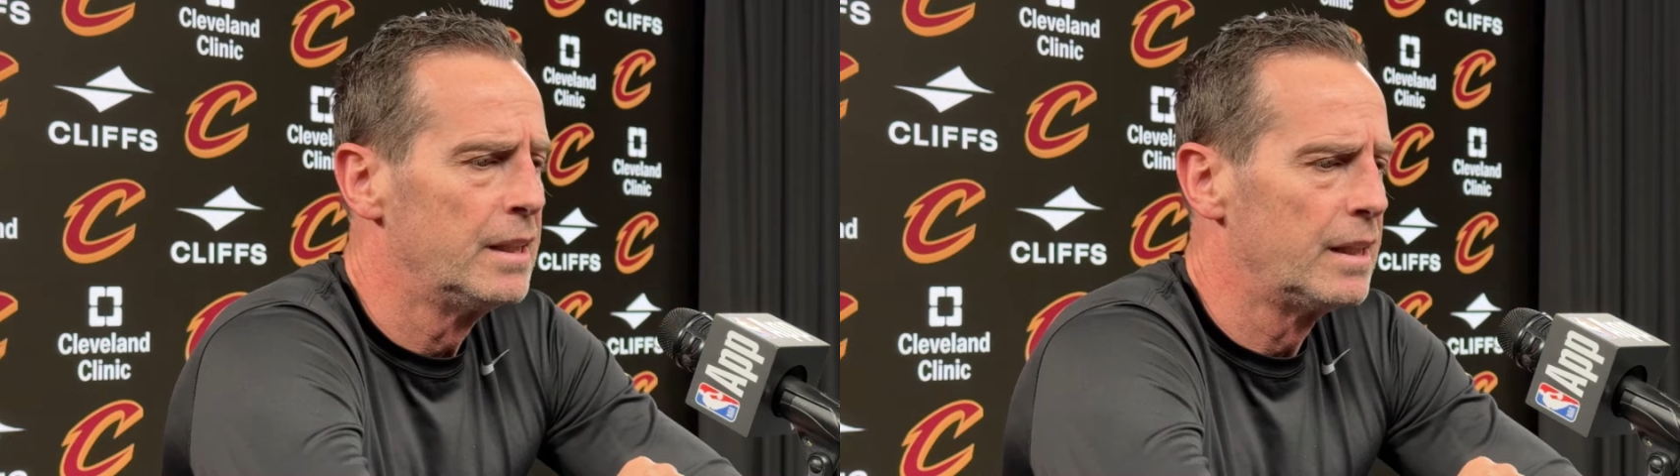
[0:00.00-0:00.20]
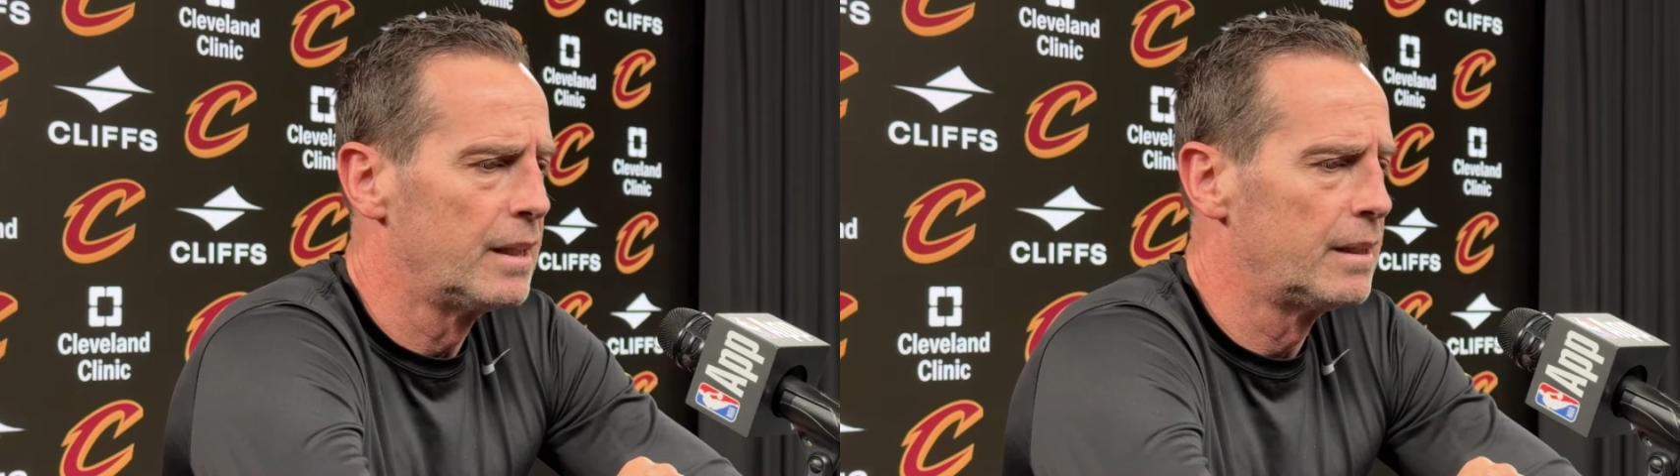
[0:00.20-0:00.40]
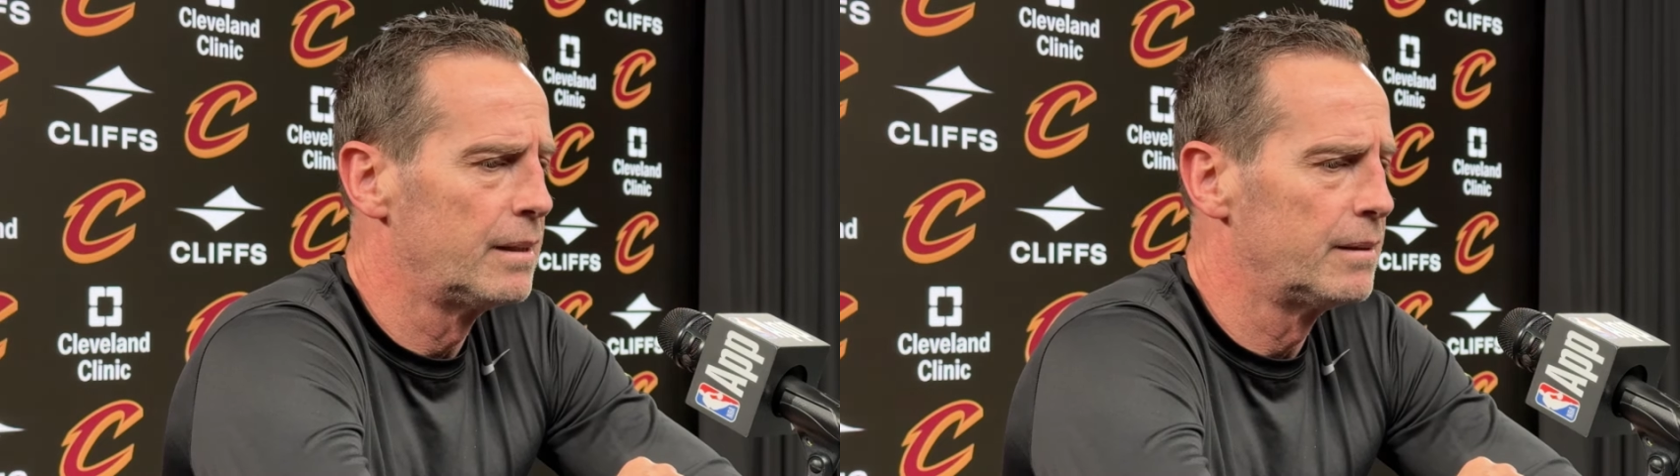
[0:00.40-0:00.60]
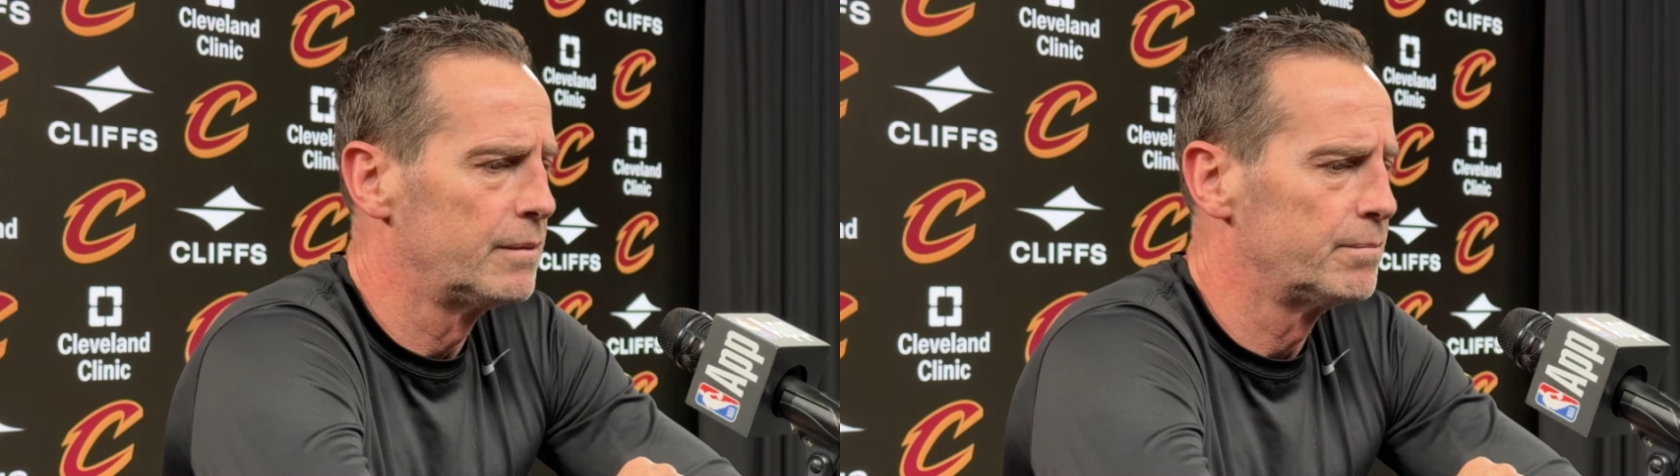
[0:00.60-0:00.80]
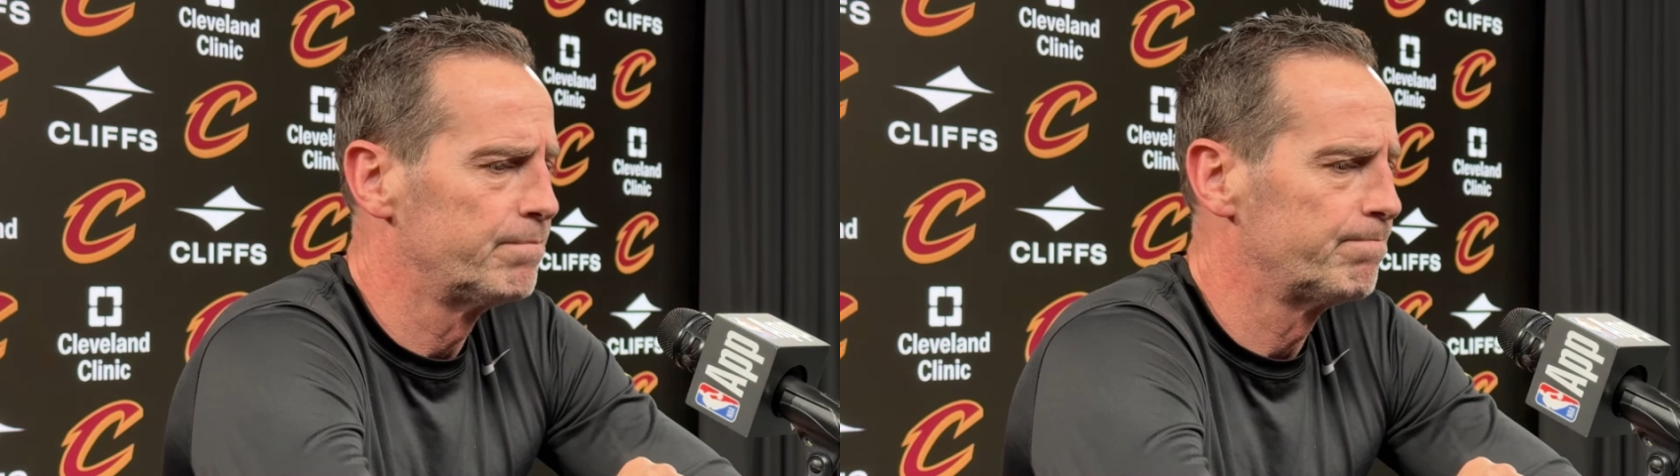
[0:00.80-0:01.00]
You know,